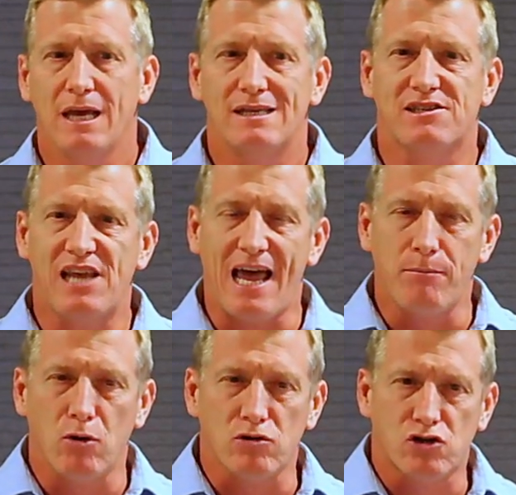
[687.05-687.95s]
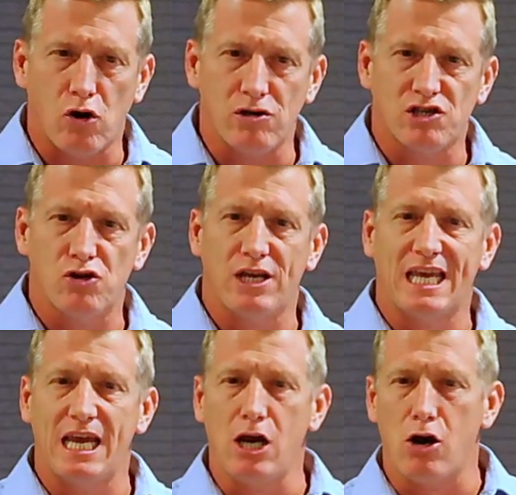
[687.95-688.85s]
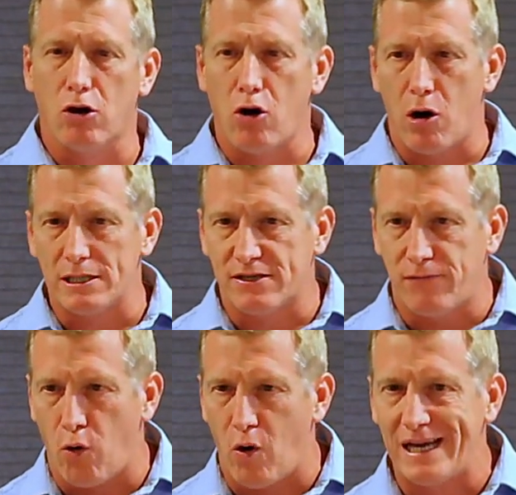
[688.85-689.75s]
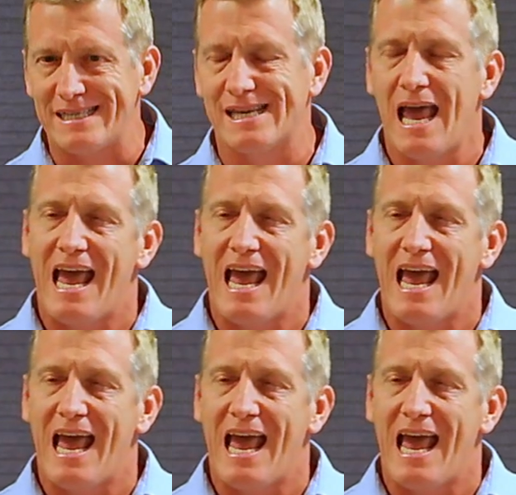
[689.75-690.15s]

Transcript: Samuel starts to hear God's voice.